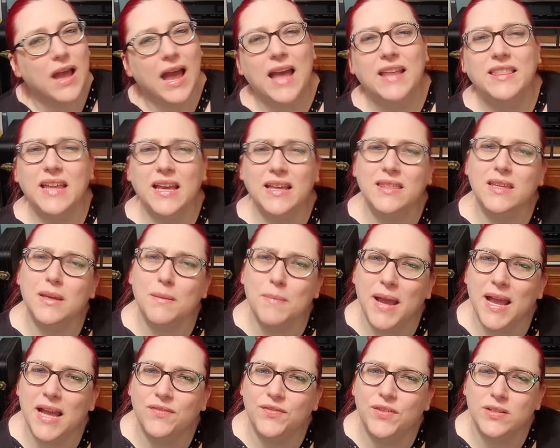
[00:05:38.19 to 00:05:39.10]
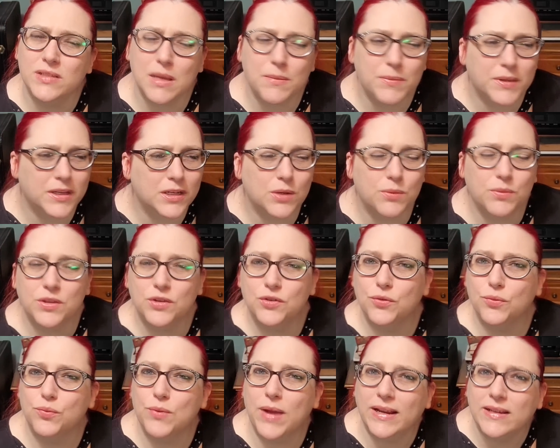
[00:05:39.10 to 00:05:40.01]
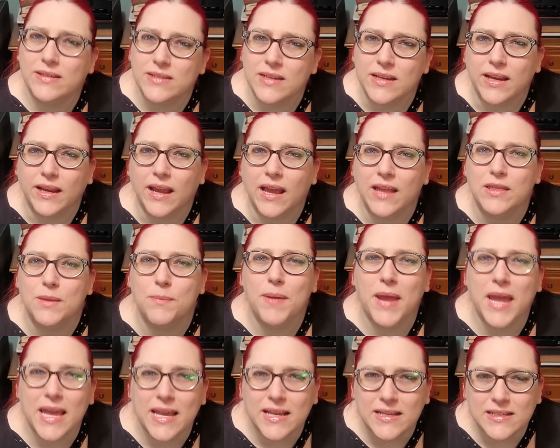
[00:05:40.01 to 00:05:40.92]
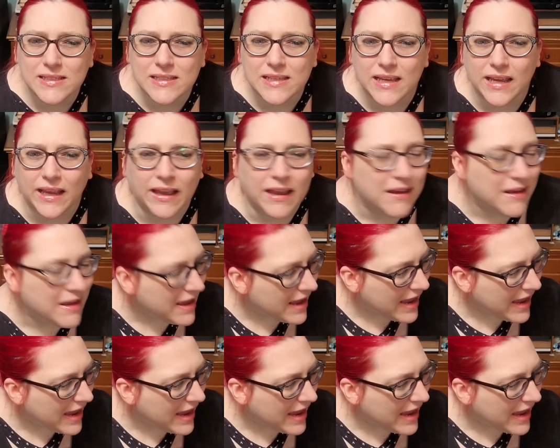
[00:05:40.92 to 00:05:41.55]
I think it might have something to do with the directing and the pacing.